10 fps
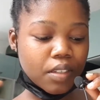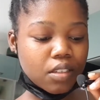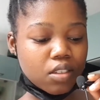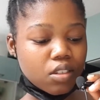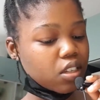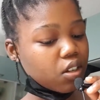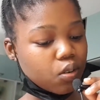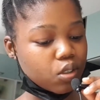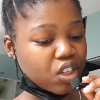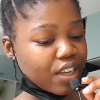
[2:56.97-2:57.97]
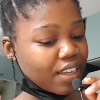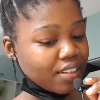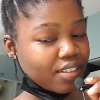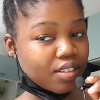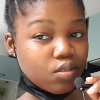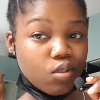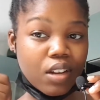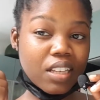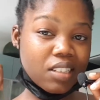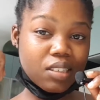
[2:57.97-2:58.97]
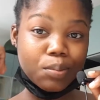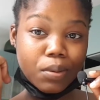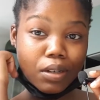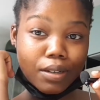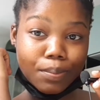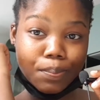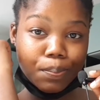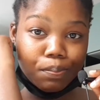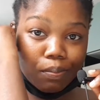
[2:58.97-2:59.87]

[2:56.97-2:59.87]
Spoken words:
So you can go check it. Or I can just put it up